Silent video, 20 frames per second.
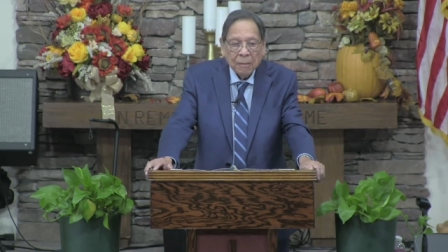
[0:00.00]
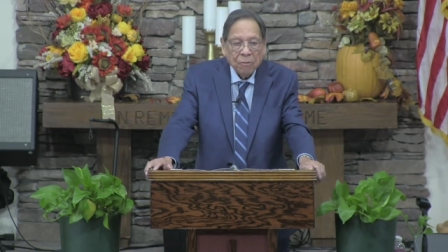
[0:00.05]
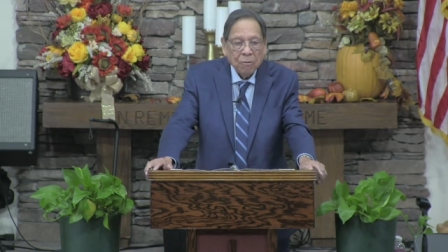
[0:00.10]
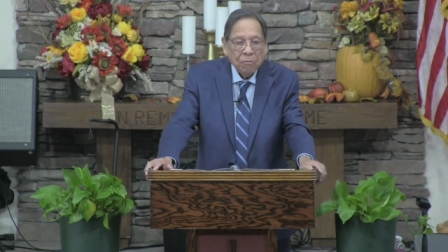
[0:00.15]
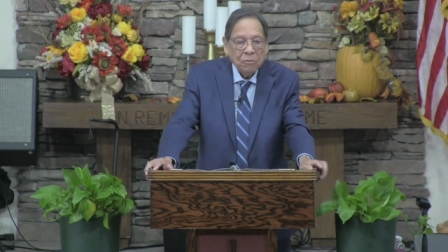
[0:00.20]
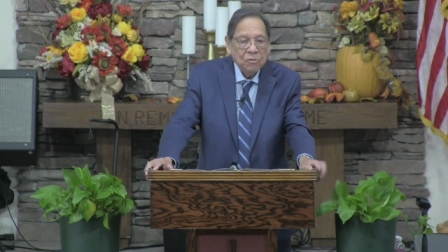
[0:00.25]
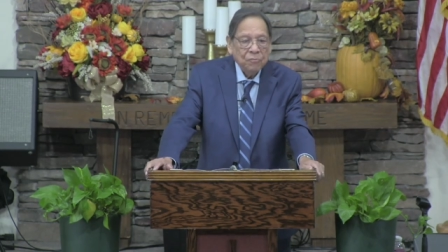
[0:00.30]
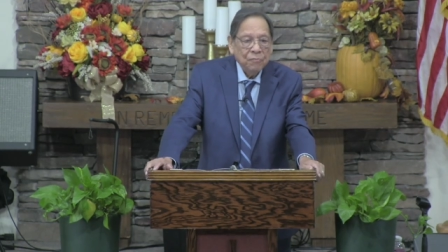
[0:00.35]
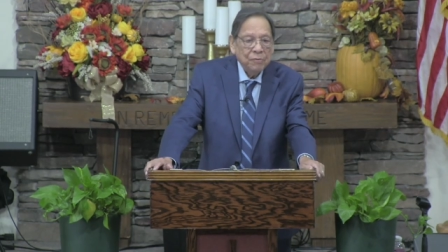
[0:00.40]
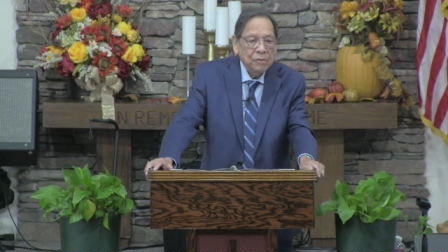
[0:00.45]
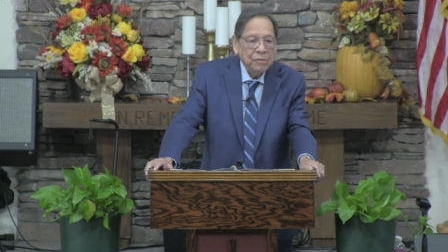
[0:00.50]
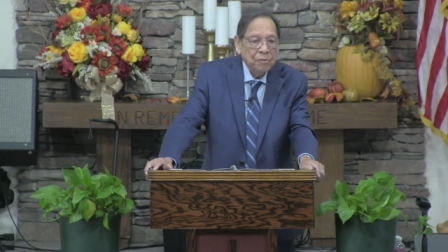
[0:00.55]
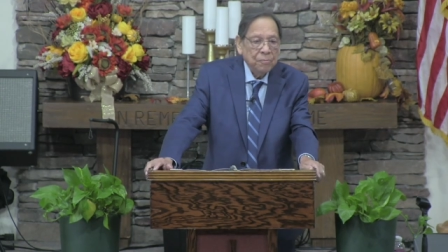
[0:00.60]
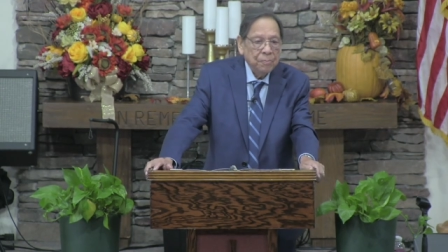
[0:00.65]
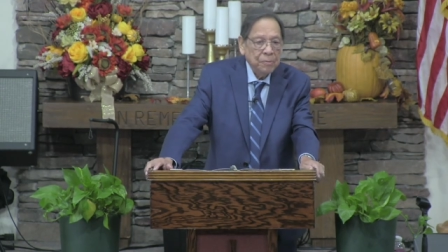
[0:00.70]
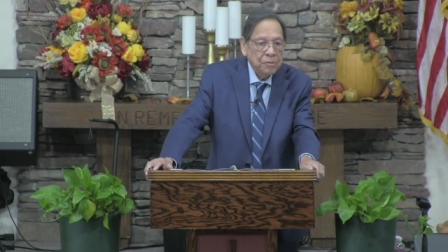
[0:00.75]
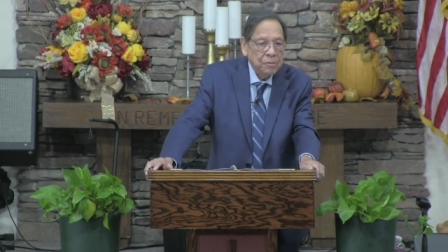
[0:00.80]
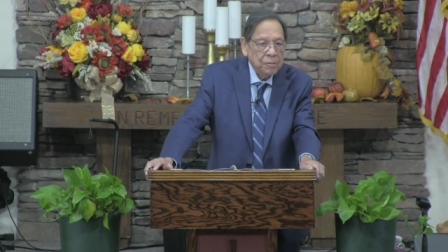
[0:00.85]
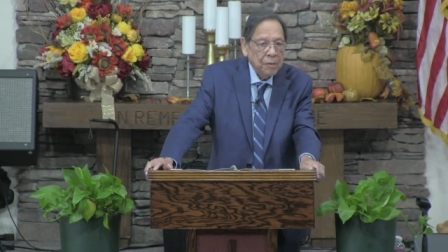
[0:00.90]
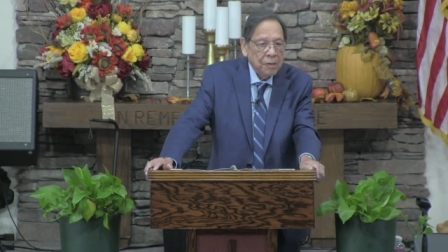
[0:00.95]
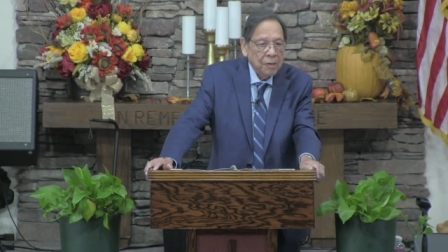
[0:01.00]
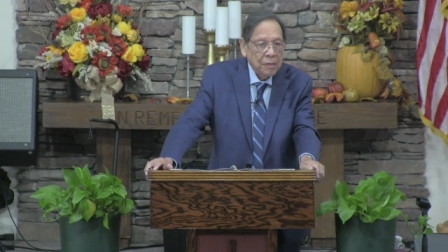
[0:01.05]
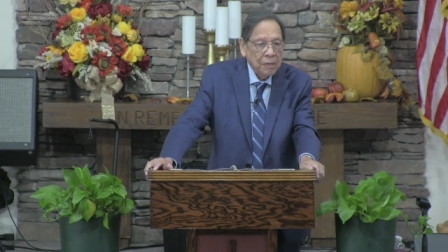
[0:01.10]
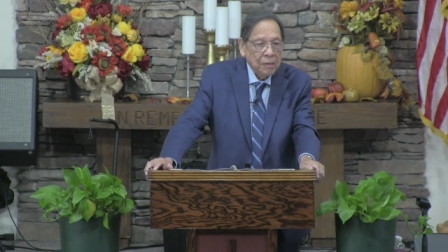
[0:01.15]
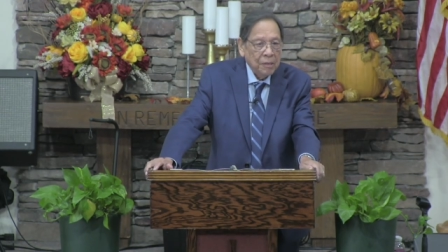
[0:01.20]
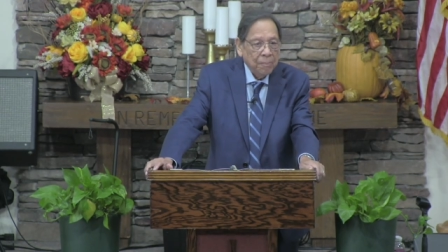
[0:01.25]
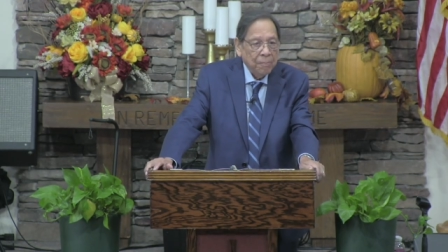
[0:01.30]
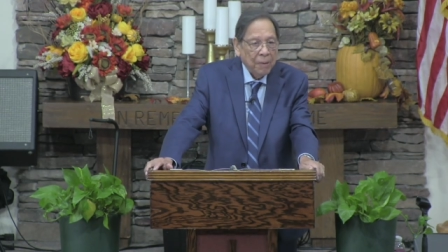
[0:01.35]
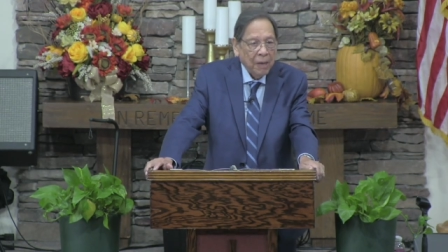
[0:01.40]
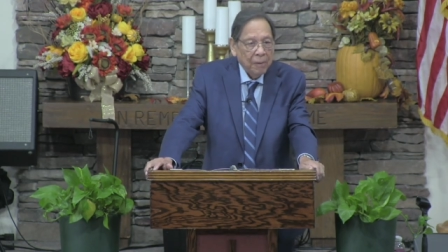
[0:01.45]
Those of us that have been
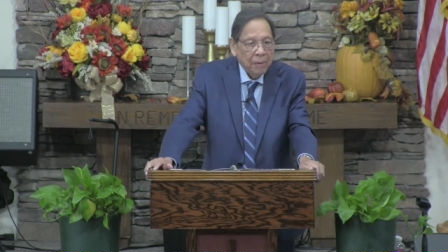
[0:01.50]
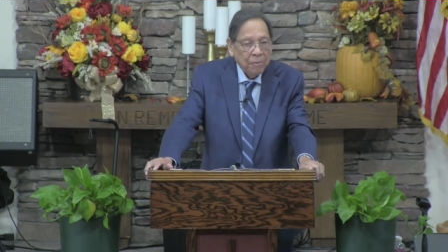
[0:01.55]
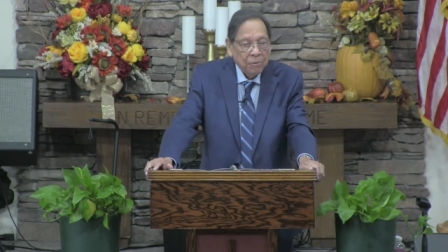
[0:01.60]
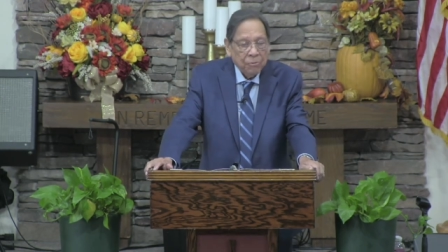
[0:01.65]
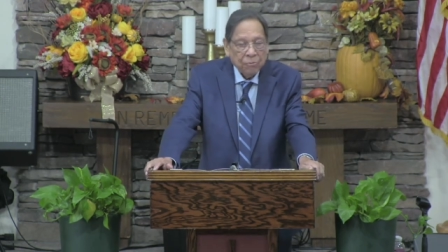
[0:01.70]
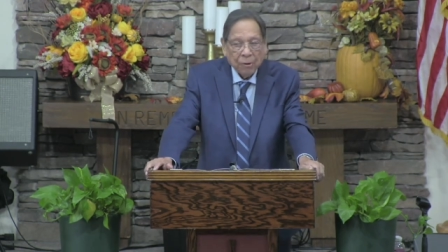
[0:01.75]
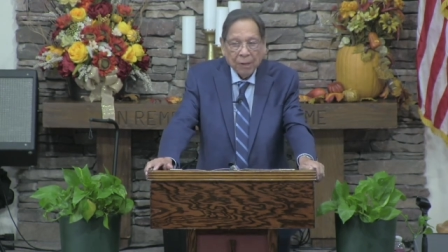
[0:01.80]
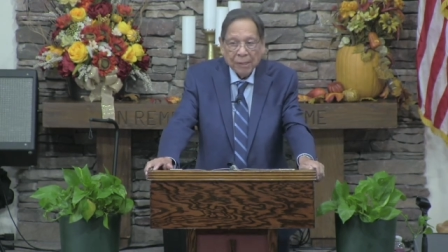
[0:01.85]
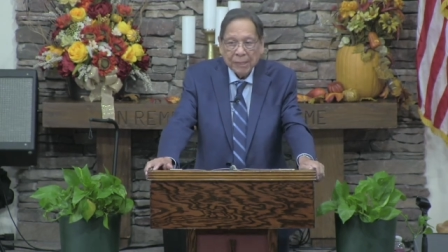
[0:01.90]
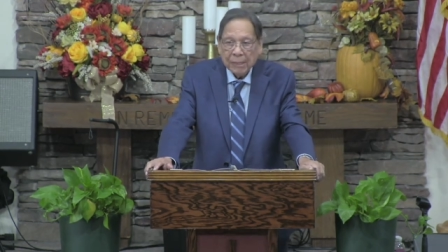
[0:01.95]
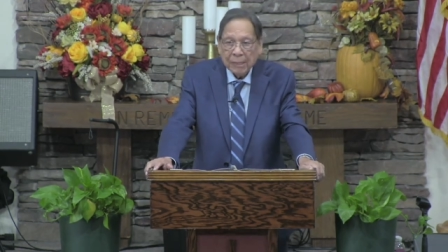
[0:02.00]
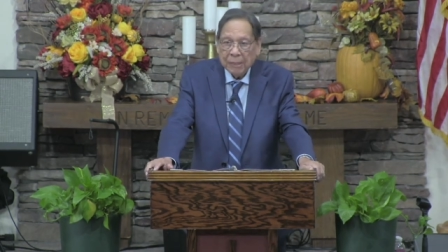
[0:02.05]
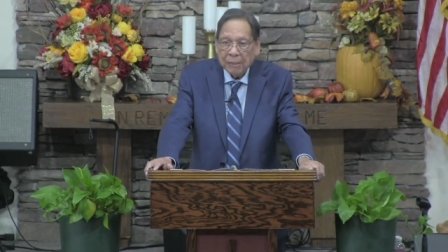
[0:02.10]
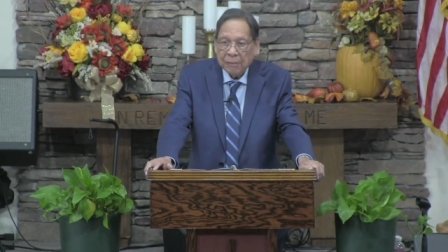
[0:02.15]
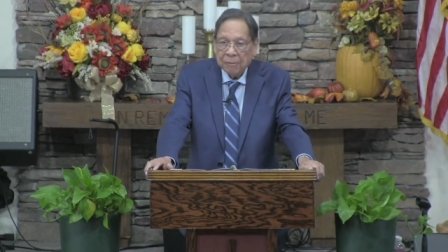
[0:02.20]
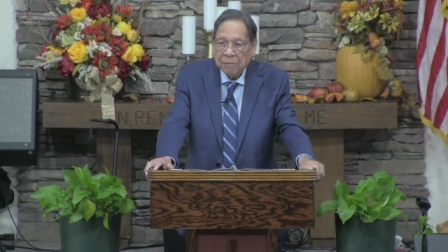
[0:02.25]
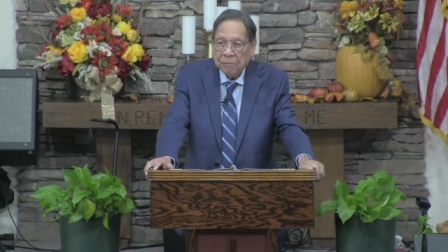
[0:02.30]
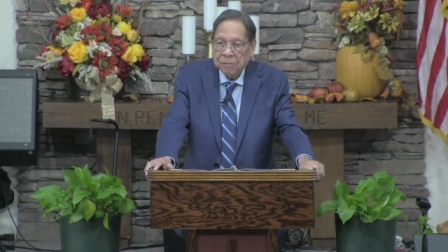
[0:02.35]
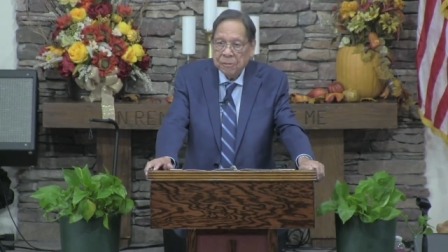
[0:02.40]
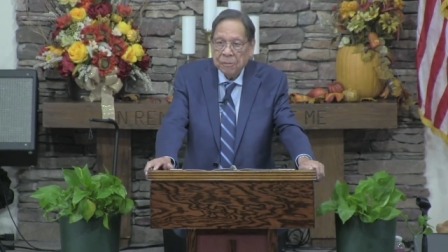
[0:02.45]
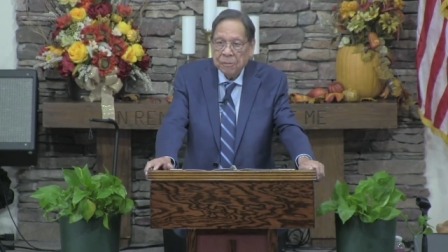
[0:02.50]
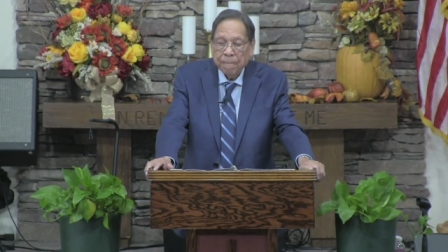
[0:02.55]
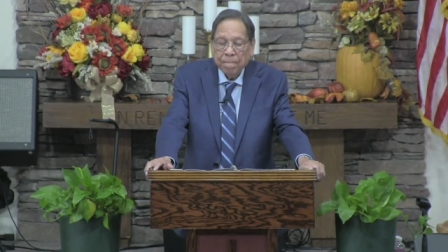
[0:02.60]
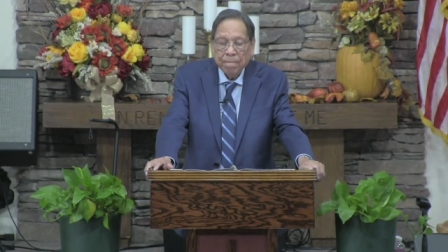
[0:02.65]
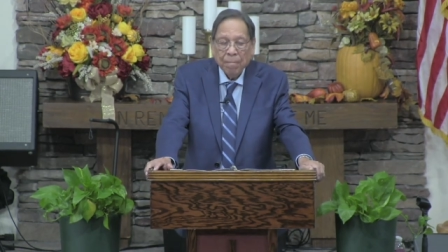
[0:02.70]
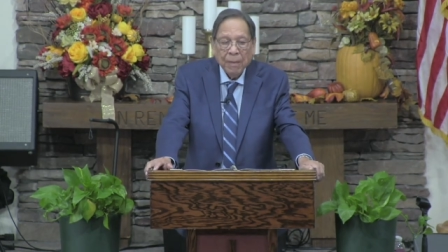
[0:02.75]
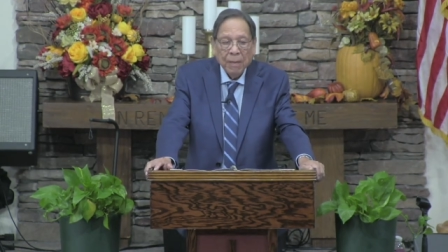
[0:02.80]
studying the Bible throughout the years